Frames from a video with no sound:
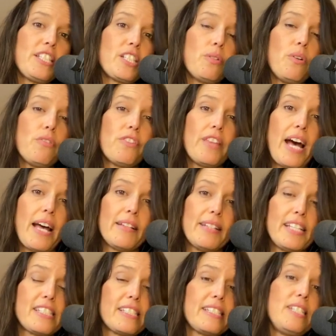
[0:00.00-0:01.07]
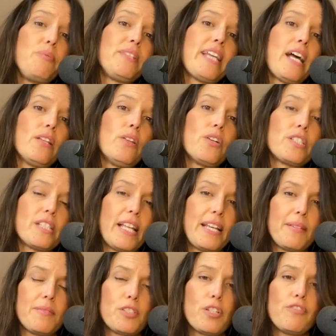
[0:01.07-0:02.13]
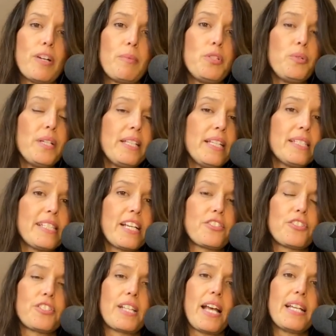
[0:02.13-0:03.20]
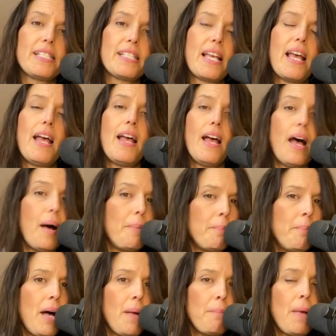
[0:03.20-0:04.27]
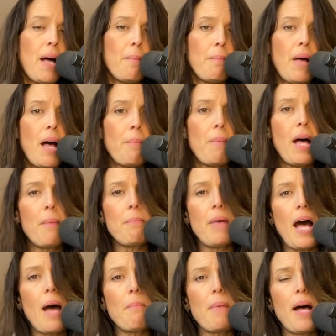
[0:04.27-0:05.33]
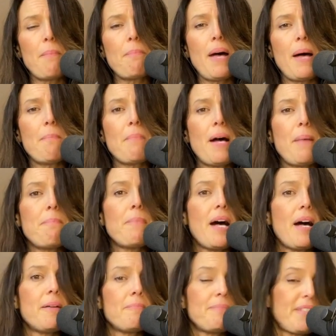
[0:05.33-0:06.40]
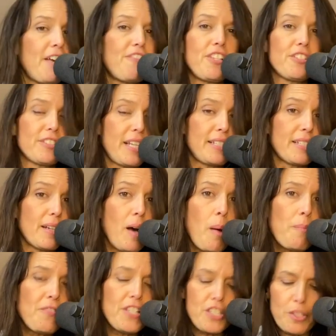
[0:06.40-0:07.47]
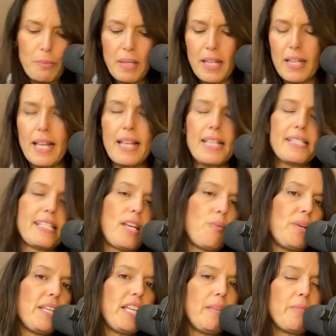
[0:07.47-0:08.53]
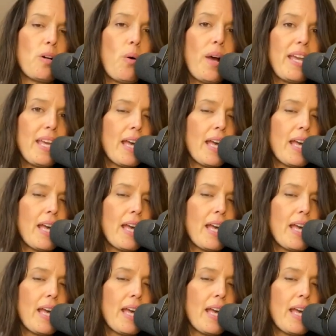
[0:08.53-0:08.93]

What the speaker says: go over that. Let's see what that looks like. So if I'm doing this exercise, mum, mum, mum, mum, mum, mum, mum, mum, mum, that feels nice and comfy to me. And let's say we keep going.